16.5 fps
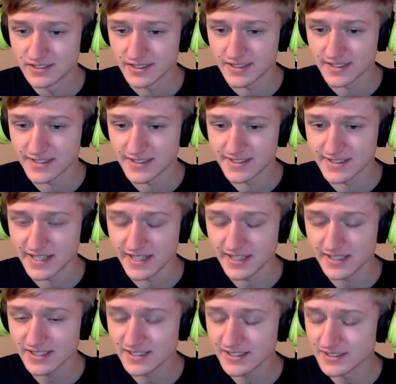It's
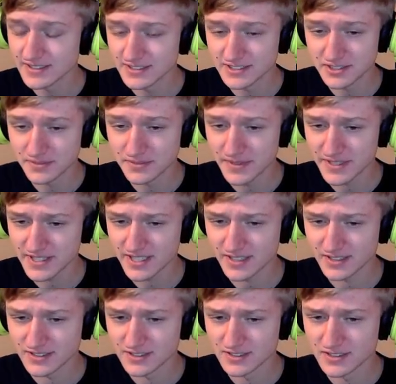taking a little bit to
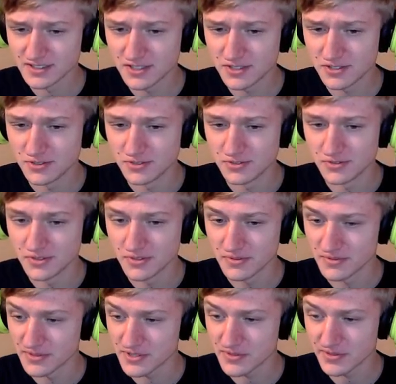load.
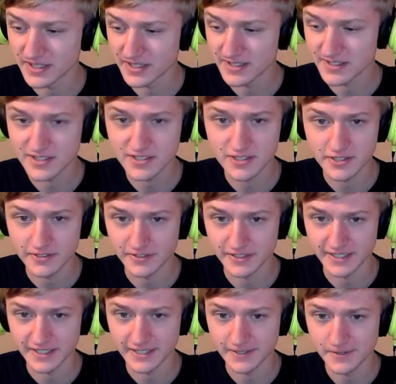We're joining the server
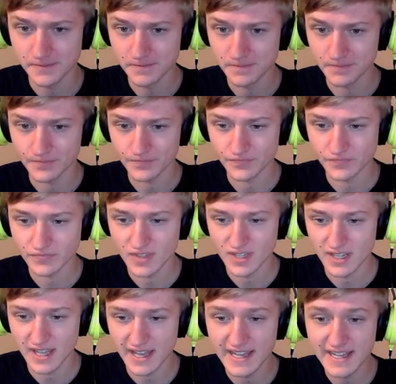now.
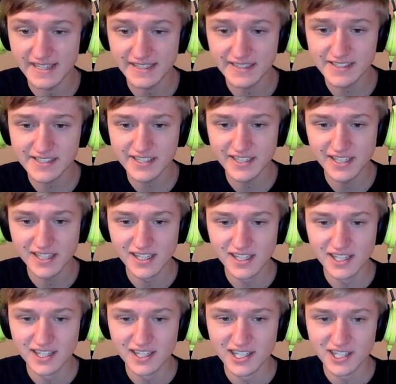And
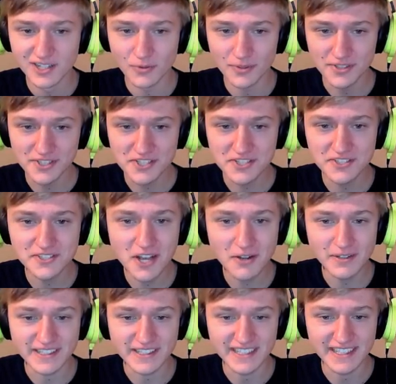wouldn't you know
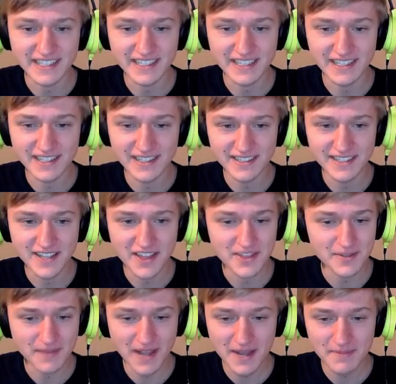it,
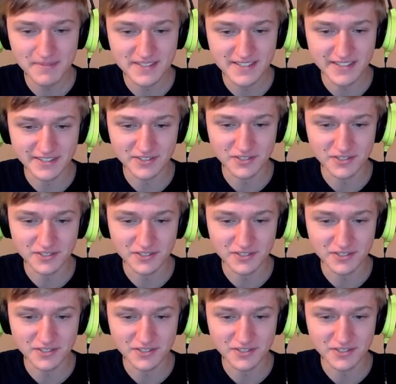the map didn't